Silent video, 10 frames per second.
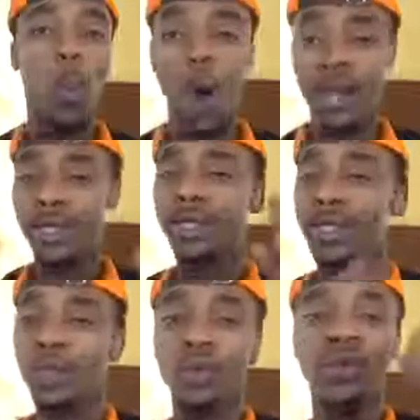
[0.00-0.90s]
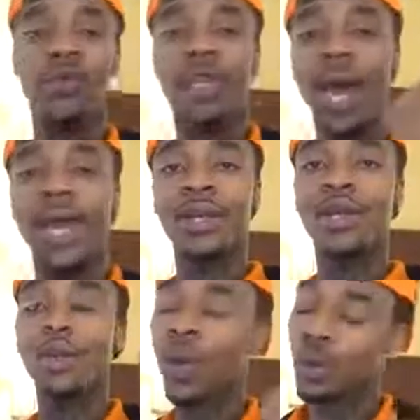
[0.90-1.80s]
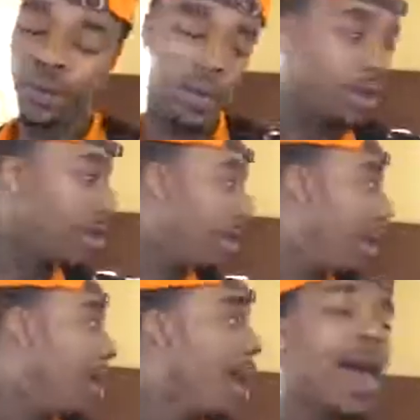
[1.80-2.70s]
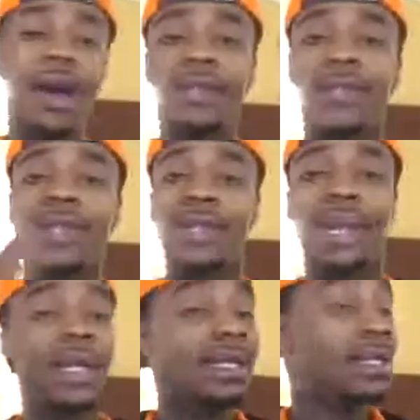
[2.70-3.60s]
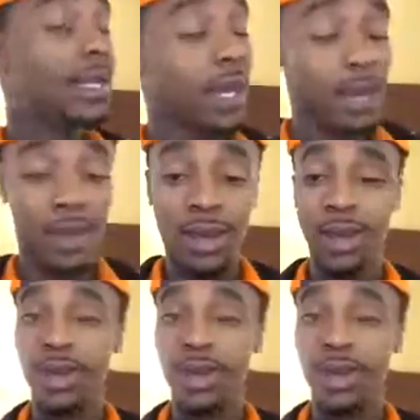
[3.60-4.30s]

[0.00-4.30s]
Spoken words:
What it do, flight crew? FTC.